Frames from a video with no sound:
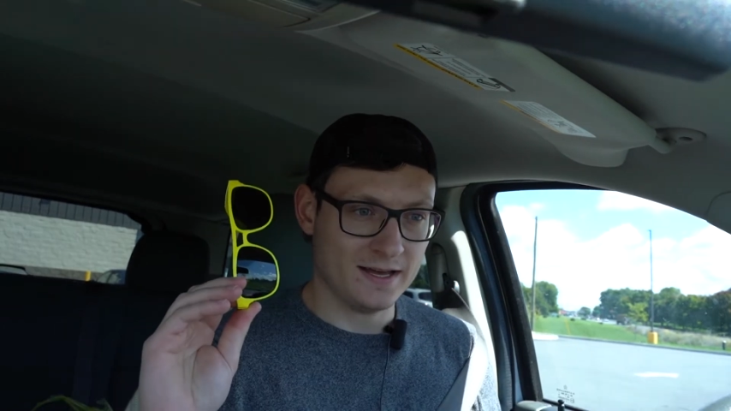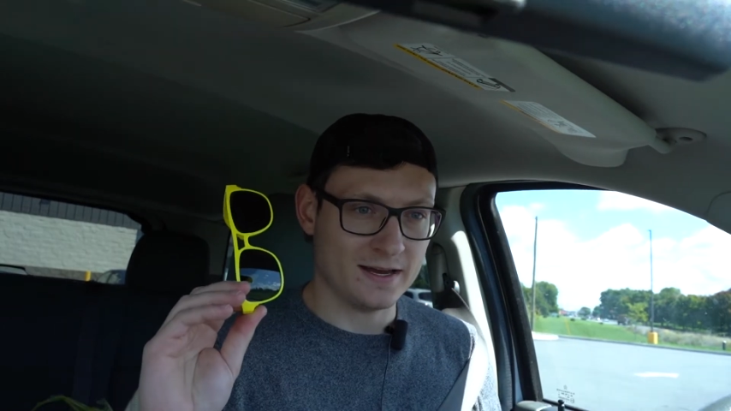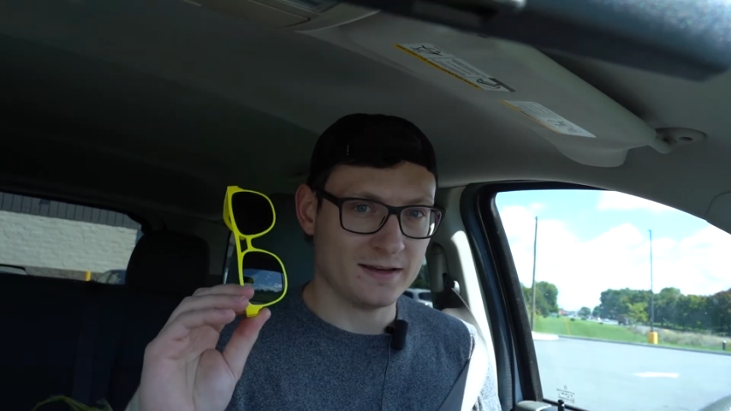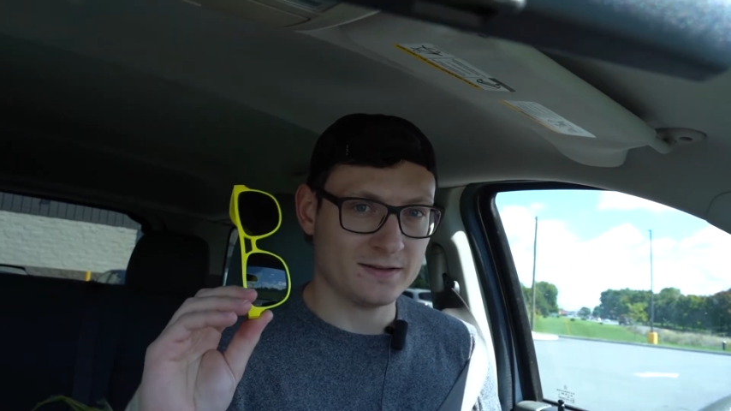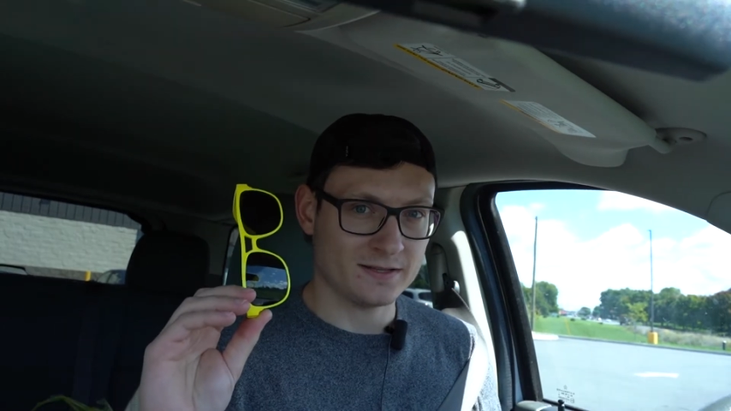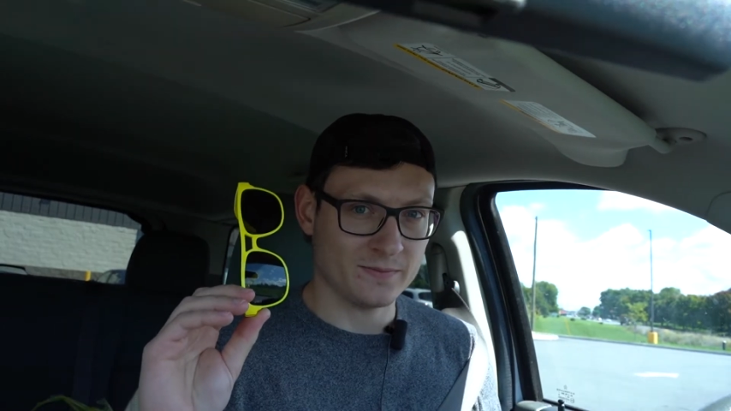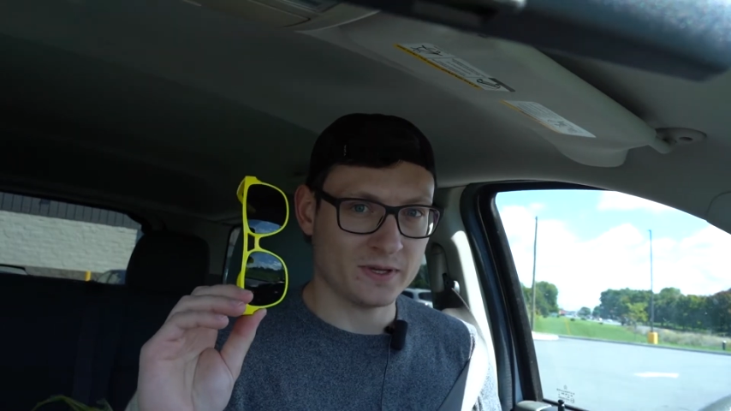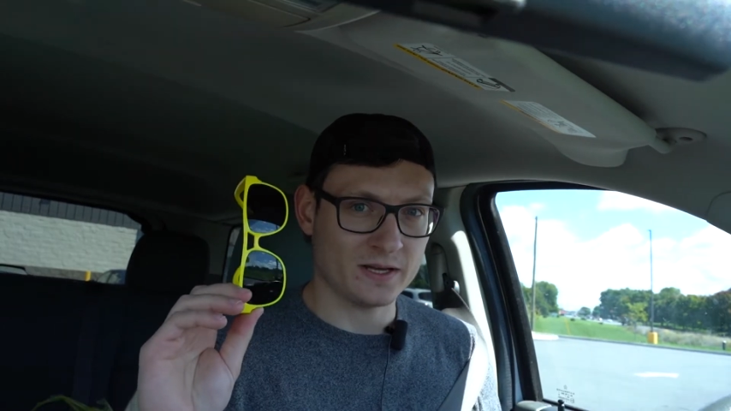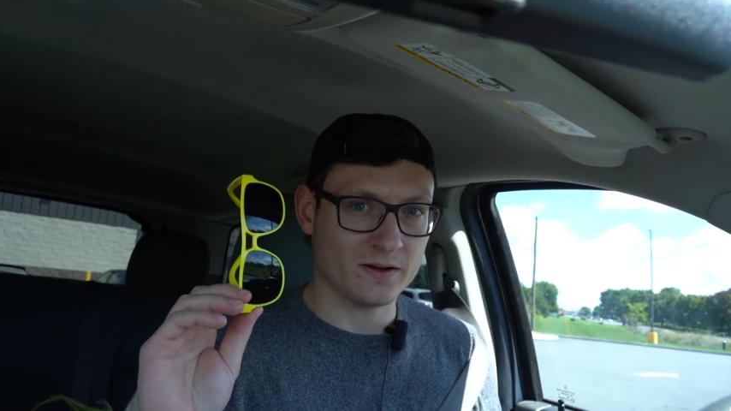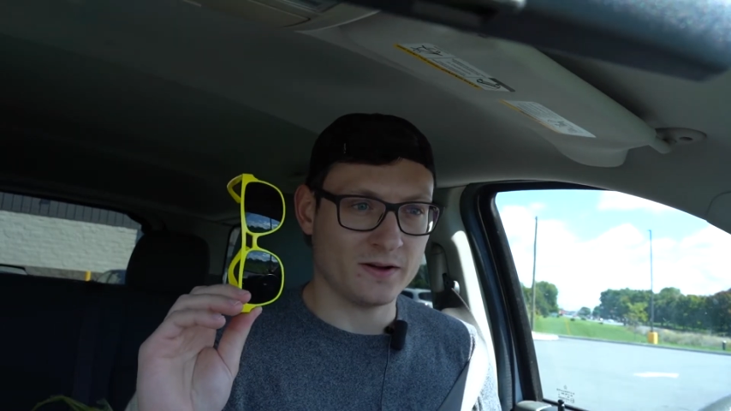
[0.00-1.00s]
at
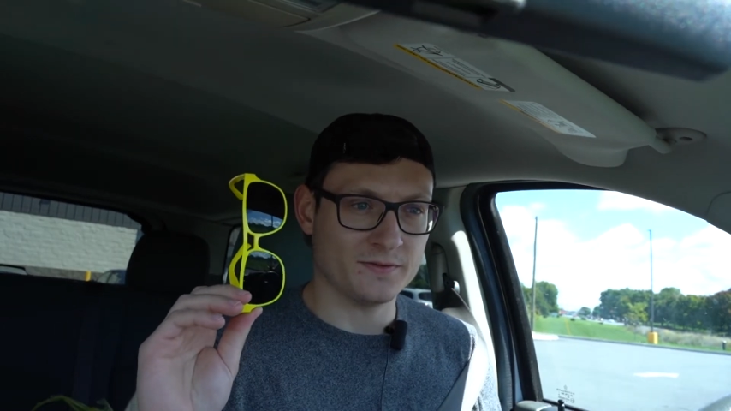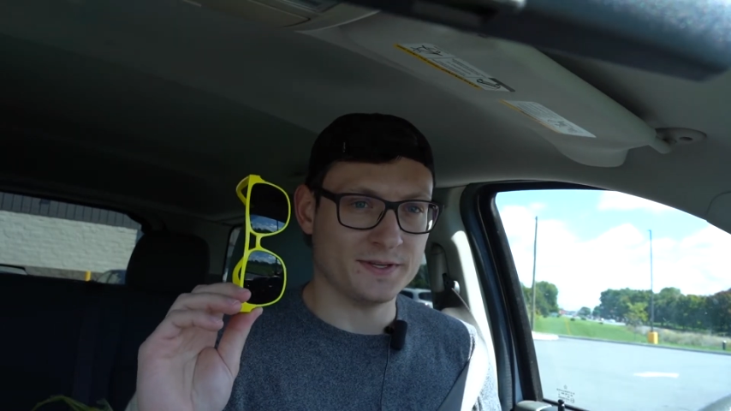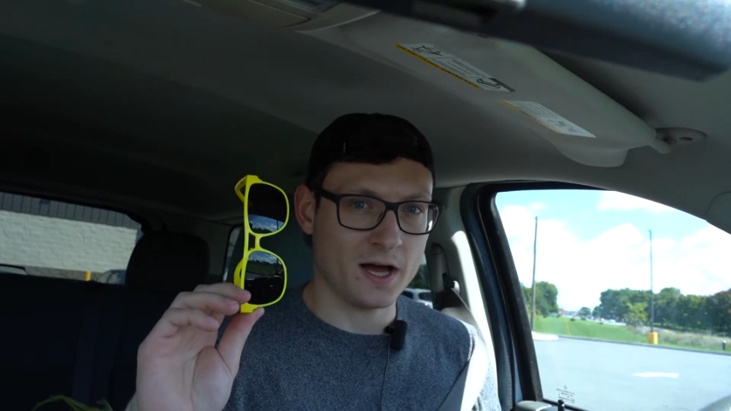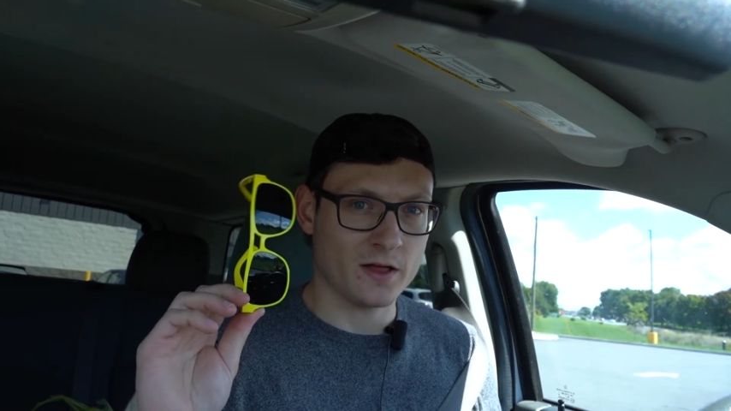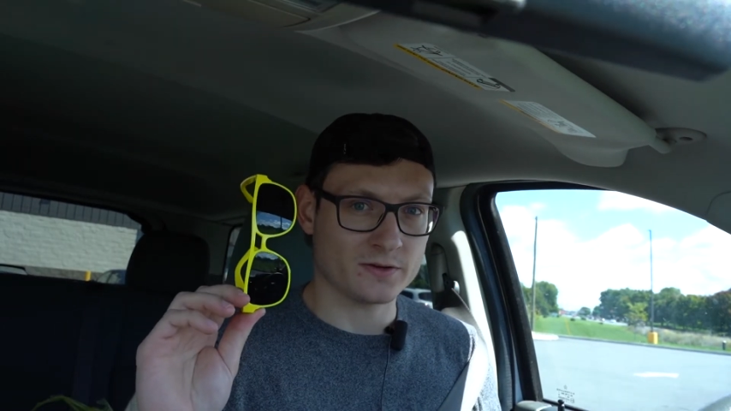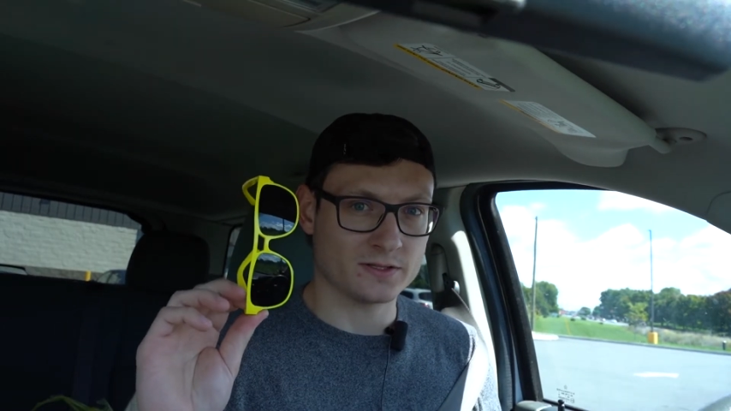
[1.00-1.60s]
something called the dollar